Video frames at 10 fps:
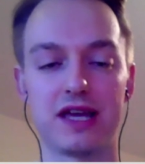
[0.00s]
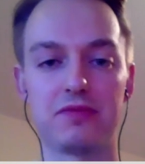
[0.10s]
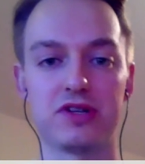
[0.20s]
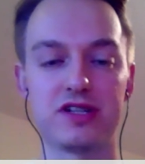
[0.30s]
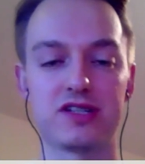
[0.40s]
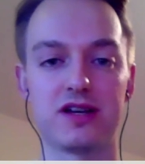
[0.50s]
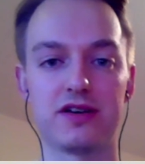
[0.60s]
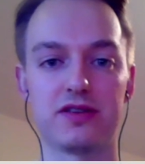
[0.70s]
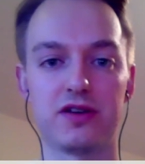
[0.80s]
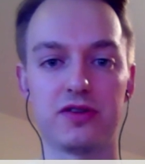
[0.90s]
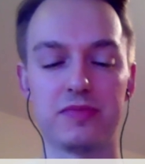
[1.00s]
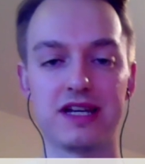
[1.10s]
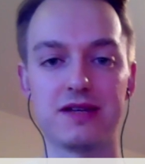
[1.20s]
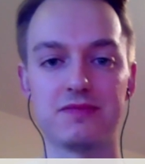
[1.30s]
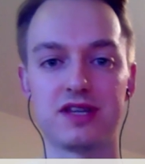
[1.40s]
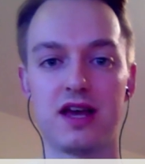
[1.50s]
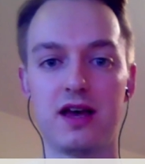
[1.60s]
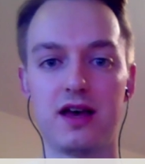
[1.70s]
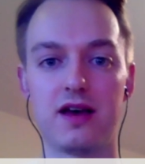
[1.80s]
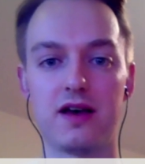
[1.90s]
They wanted to start on the mediums
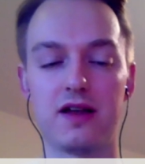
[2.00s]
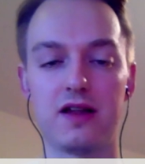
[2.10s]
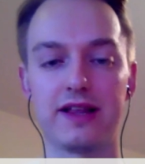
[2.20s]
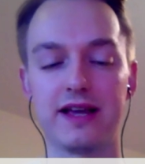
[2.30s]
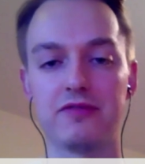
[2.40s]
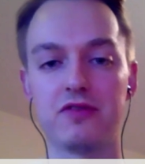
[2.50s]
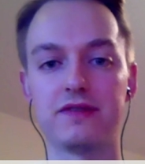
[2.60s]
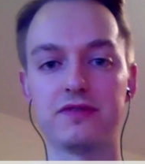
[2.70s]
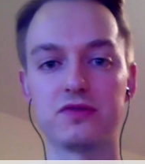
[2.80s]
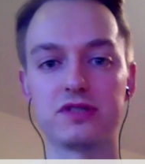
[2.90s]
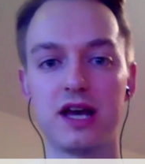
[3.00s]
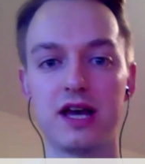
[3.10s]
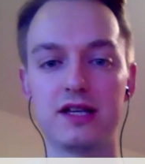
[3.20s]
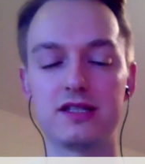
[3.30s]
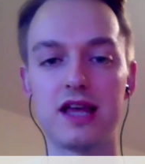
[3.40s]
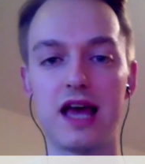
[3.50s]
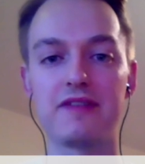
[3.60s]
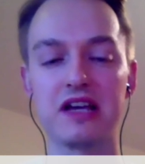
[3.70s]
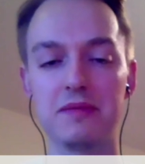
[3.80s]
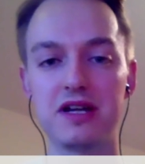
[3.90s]
like their rivals. So they're
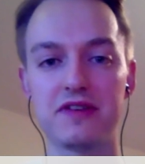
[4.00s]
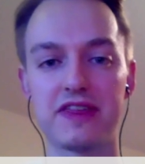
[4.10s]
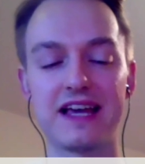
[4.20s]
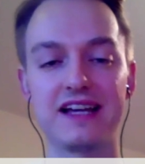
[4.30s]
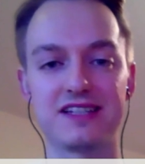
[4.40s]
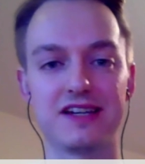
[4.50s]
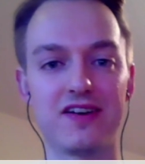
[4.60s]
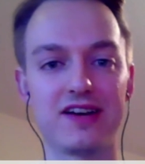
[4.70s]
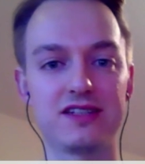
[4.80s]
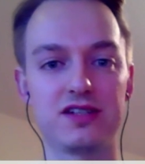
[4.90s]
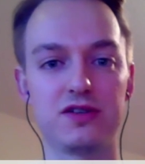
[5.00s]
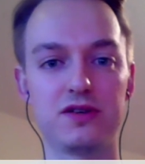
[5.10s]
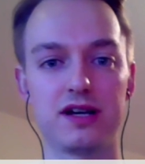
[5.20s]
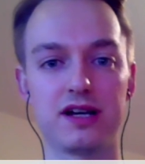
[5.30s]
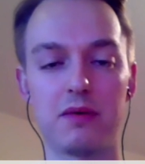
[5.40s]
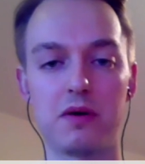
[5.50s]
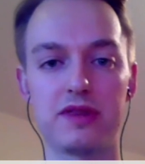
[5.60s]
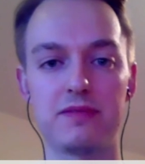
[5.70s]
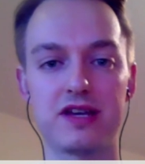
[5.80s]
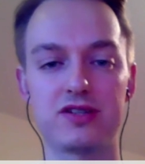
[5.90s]
having a bit of a think tonight to come up
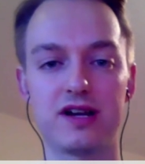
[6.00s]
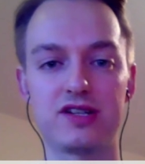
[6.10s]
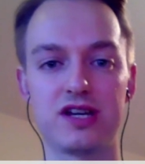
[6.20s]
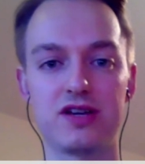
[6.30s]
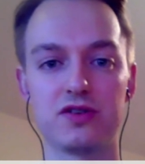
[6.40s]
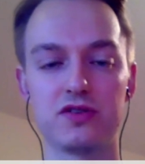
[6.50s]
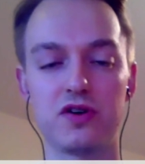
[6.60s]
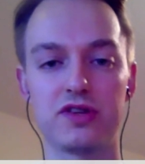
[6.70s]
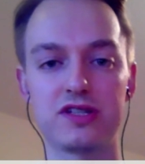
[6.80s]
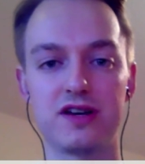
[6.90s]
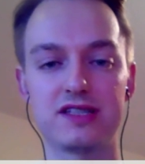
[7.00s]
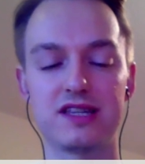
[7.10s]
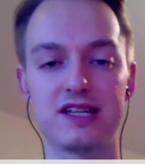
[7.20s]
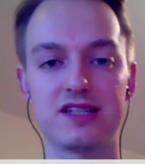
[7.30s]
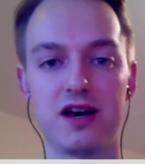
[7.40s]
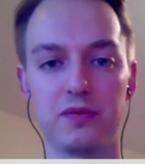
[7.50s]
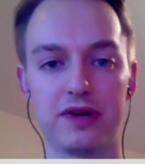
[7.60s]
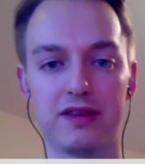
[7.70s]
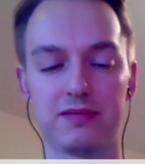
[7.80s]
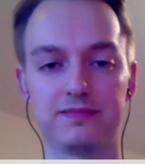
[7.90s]
with the best strategy on the tyres that they start
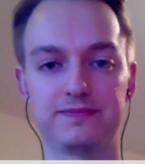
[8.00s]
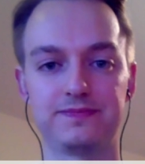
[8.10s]
with.